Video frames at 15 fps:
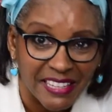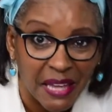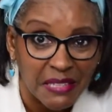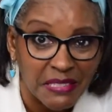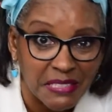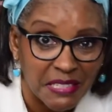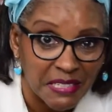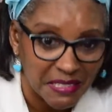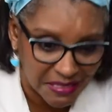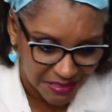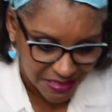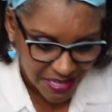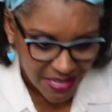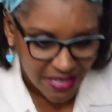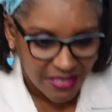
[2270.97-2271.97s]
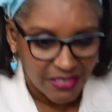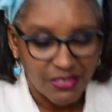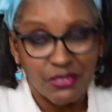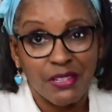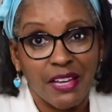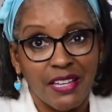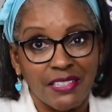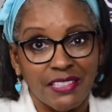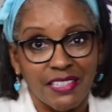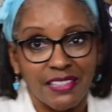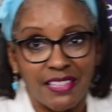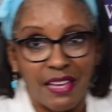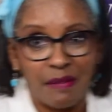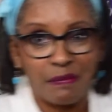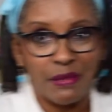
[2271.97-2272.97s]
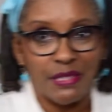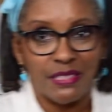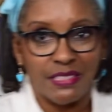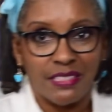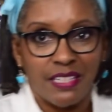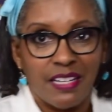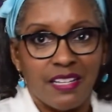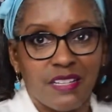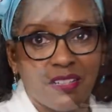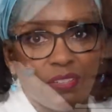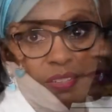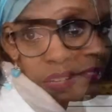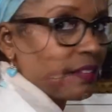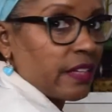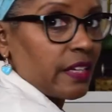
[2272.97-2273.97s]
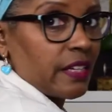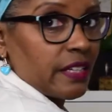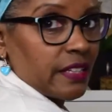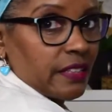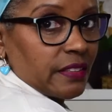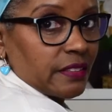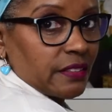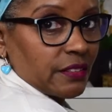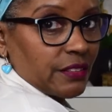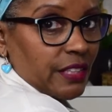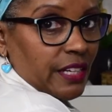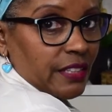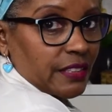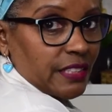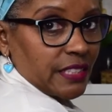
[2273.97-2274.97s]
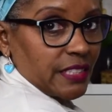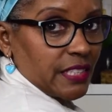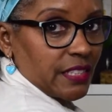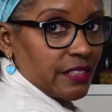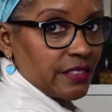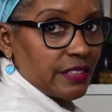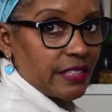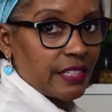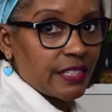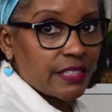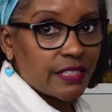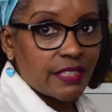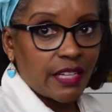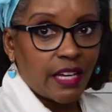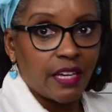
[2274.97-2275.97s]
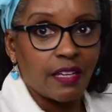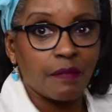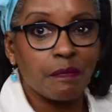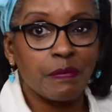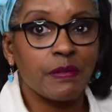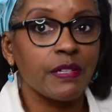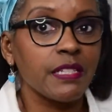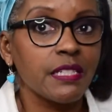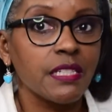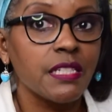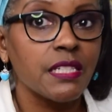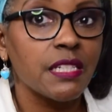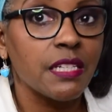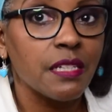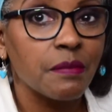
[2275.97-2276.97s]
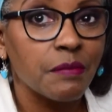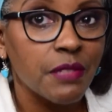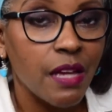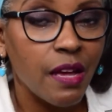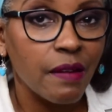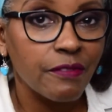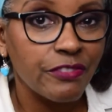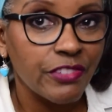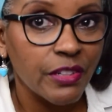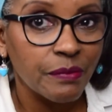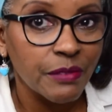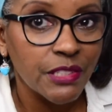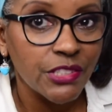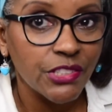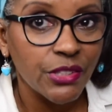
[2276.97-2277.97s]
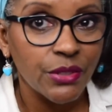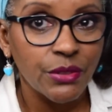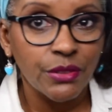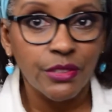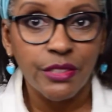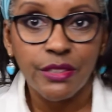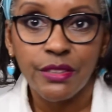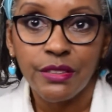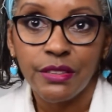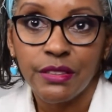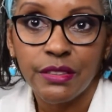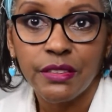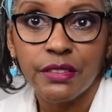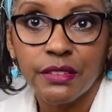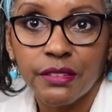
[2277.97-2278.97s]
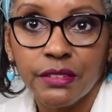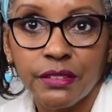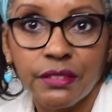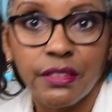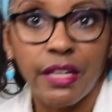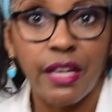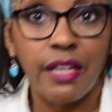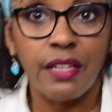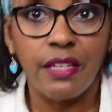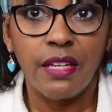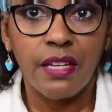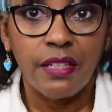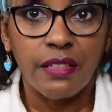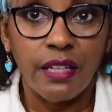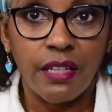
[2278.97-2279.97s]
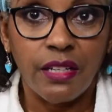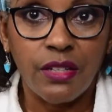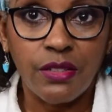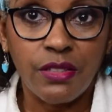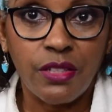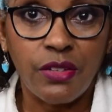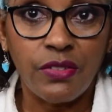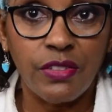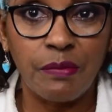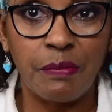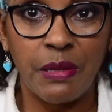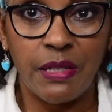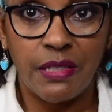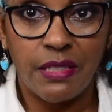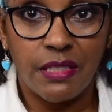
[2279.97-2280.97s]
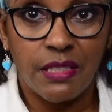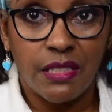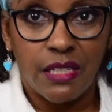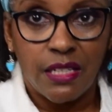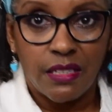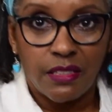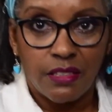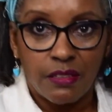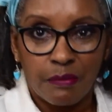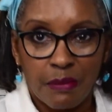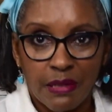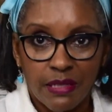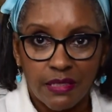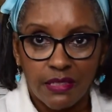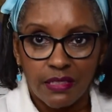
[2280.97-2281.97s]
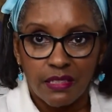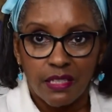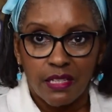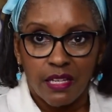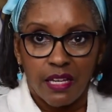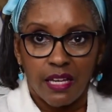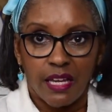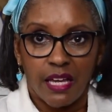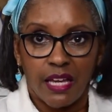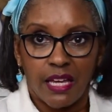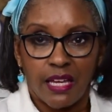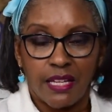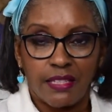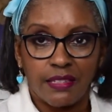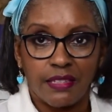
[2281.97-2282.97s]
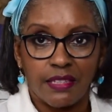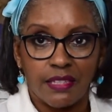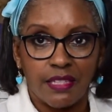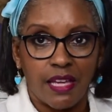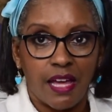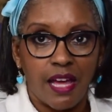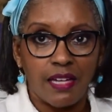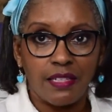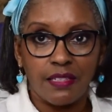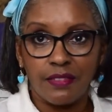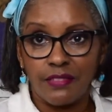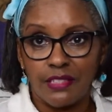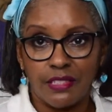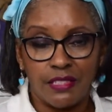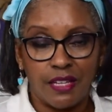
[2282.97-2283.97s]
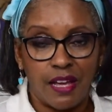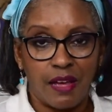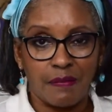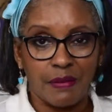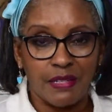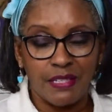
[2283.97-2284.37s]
That's it. You guys get that much. Okay. So yeah, this here is a princess seam top from the shoulder. Okay. That goes over the bust and under the bust. And I love this top.